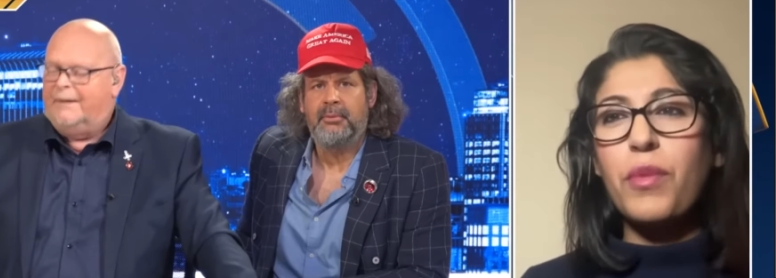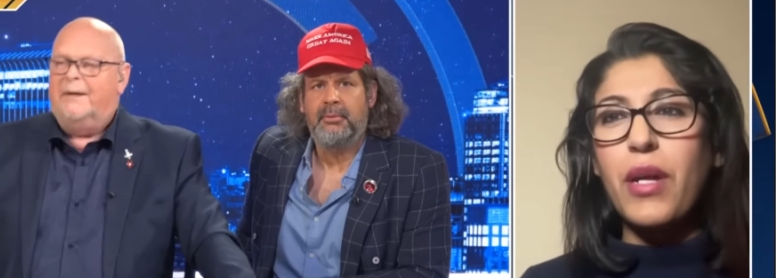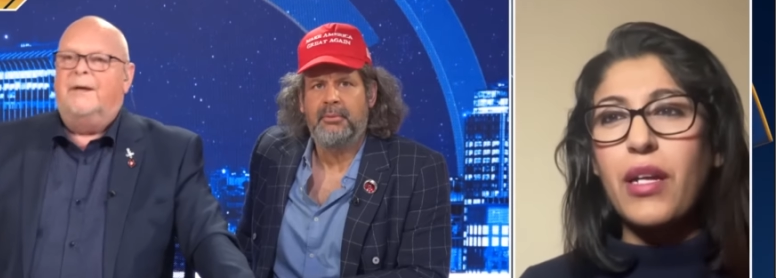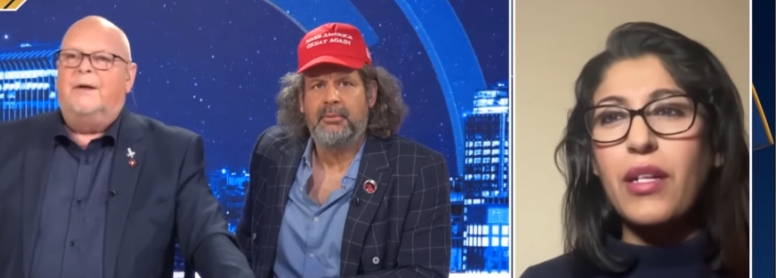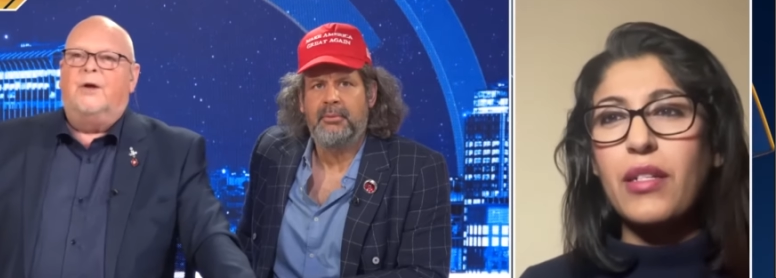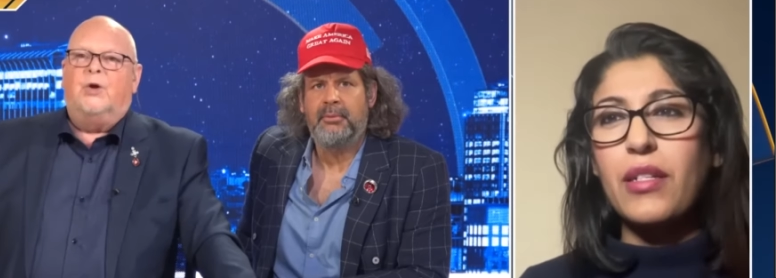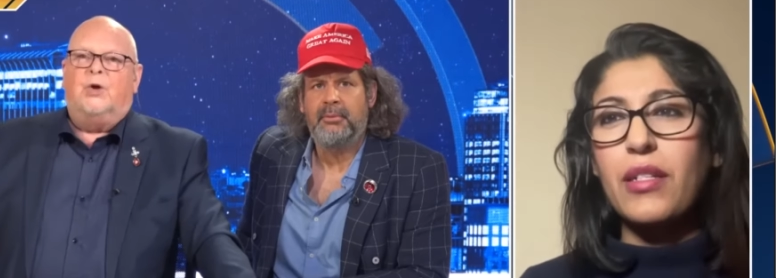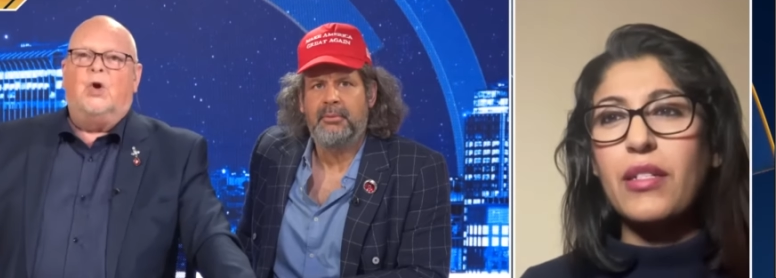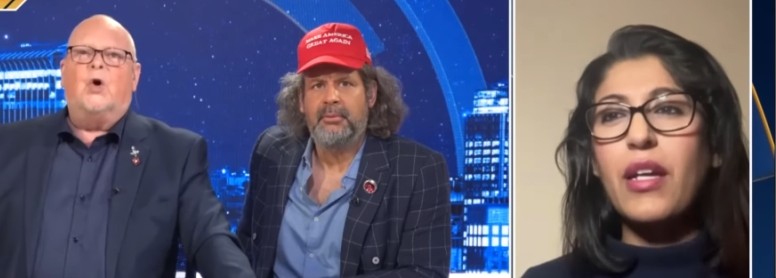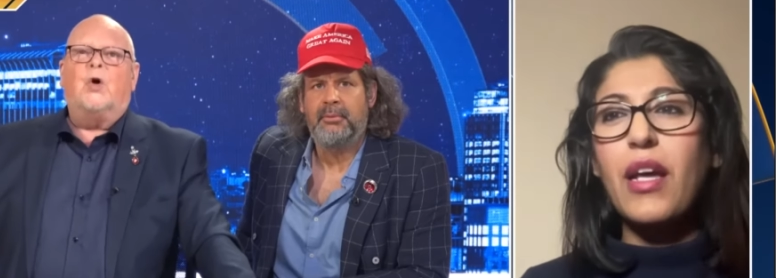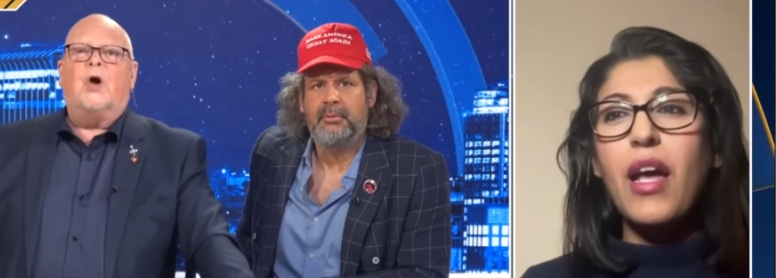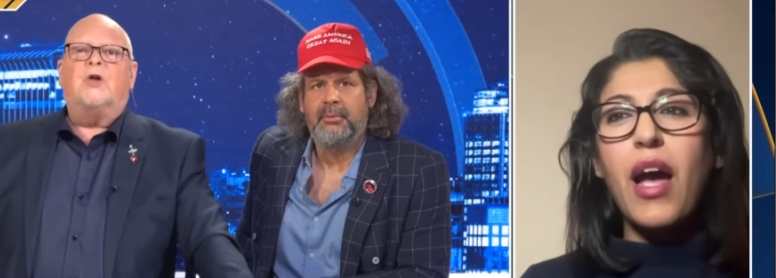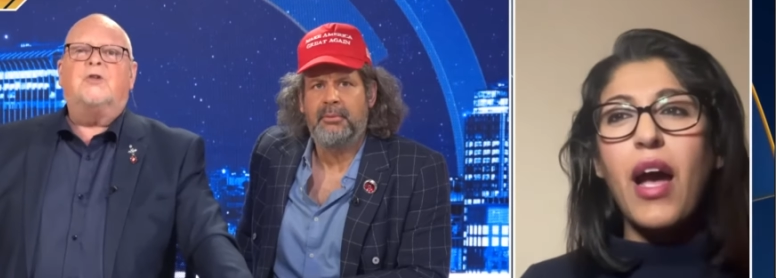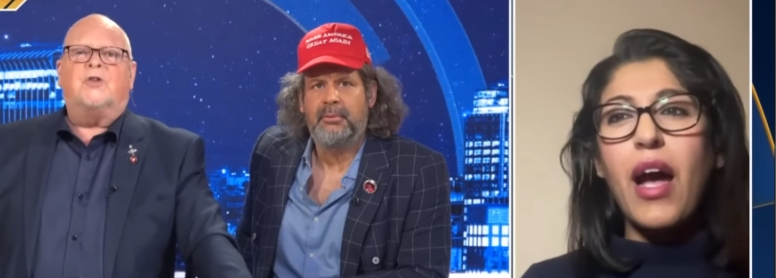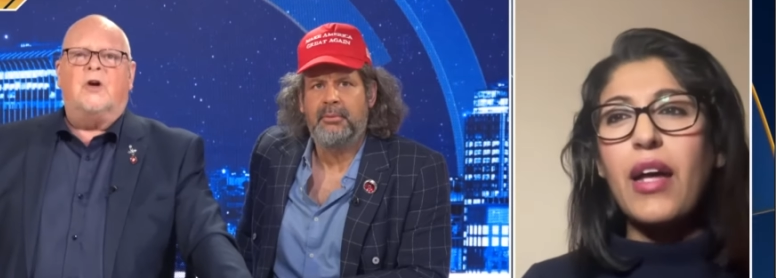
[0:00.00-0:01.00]
Speaker 1: pregnant, you're
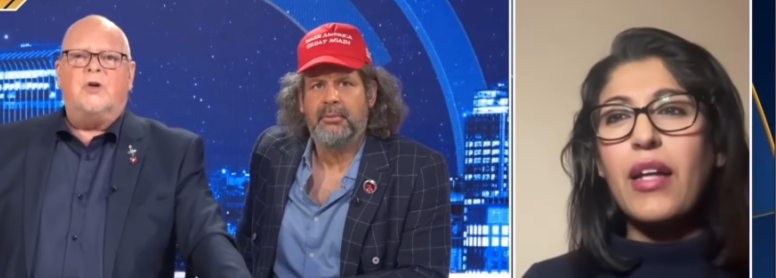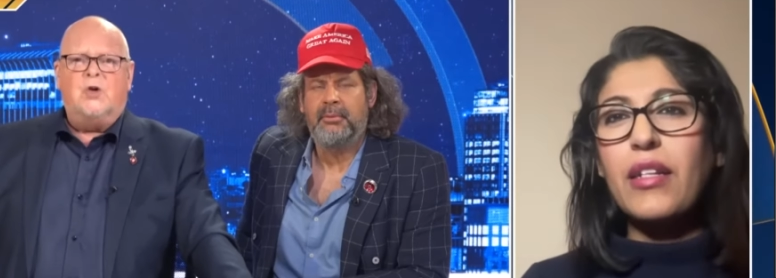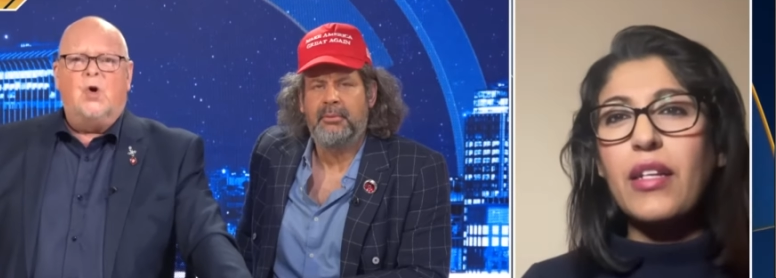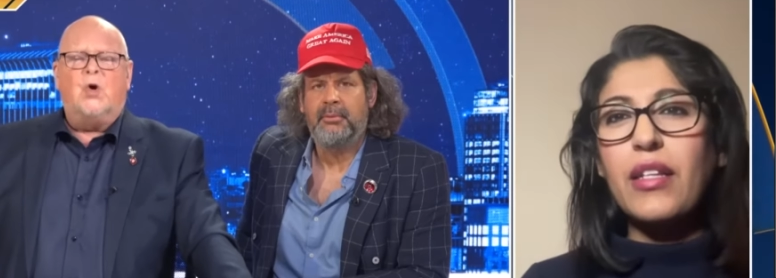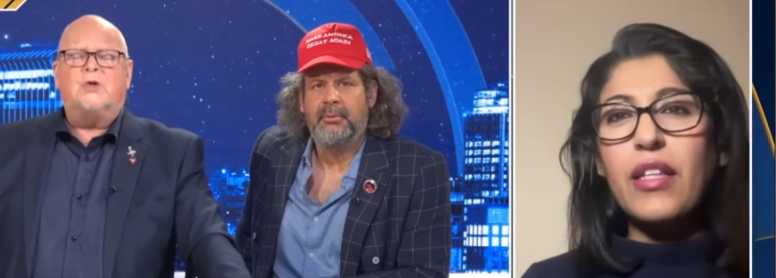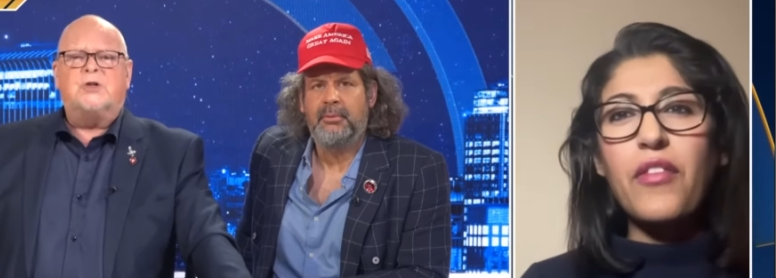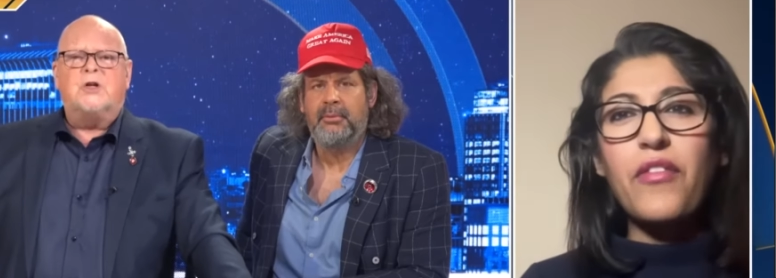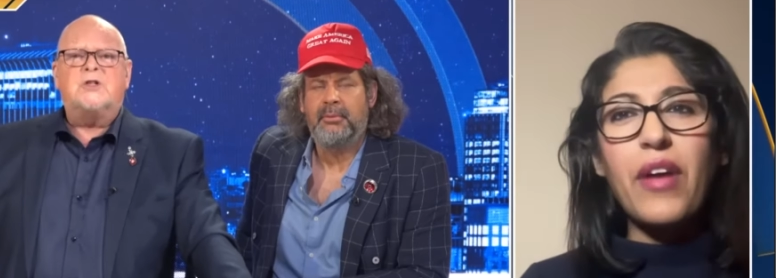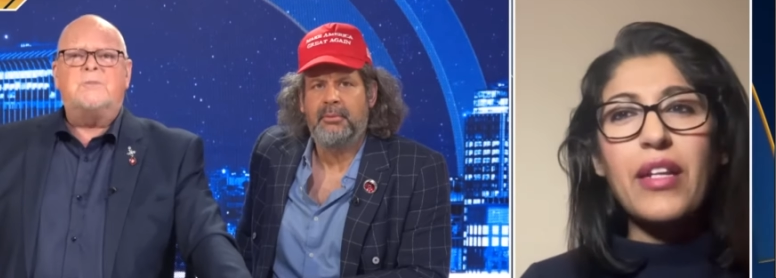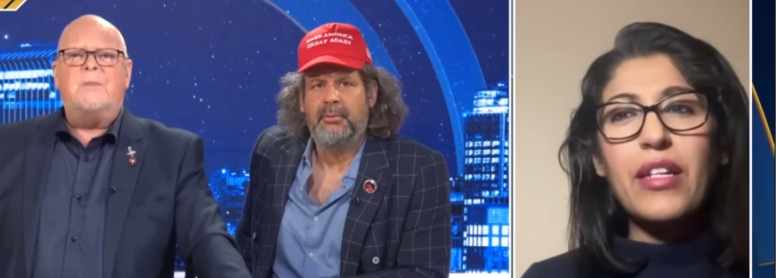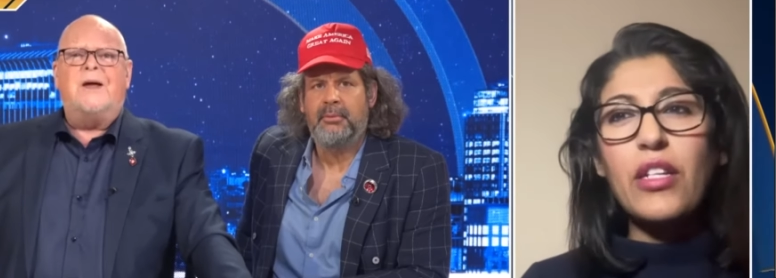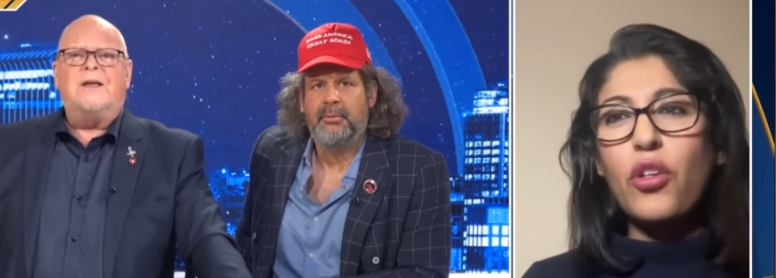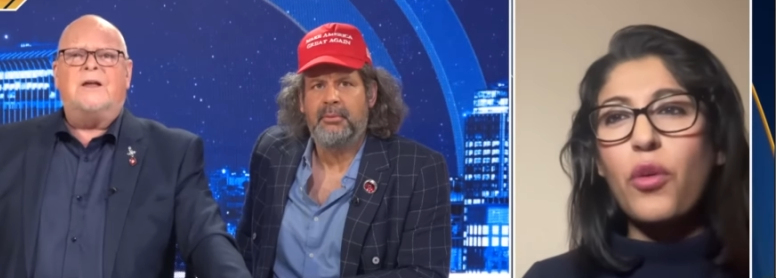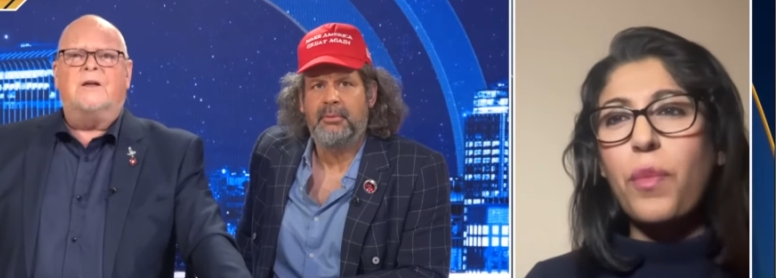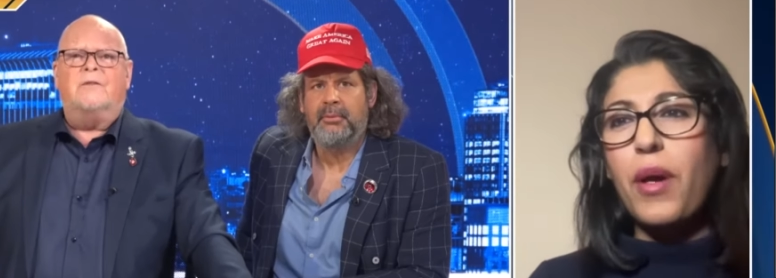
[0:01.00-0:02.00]
go- so you're just
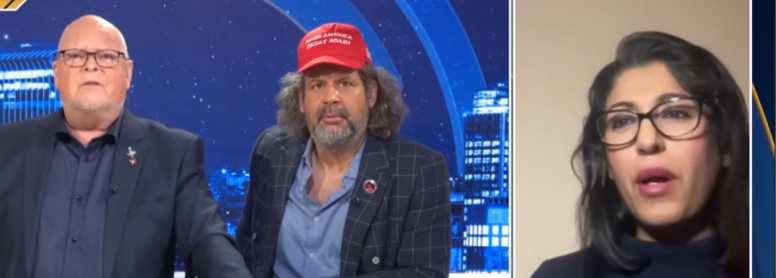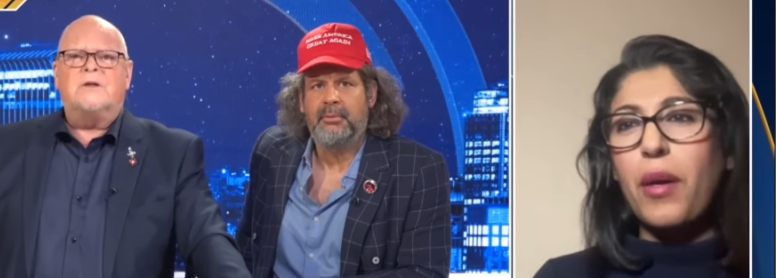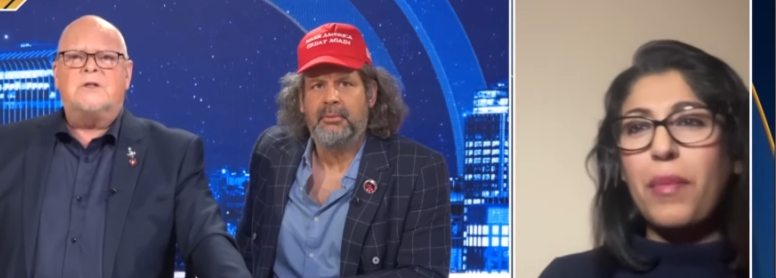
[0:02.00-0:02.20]
making this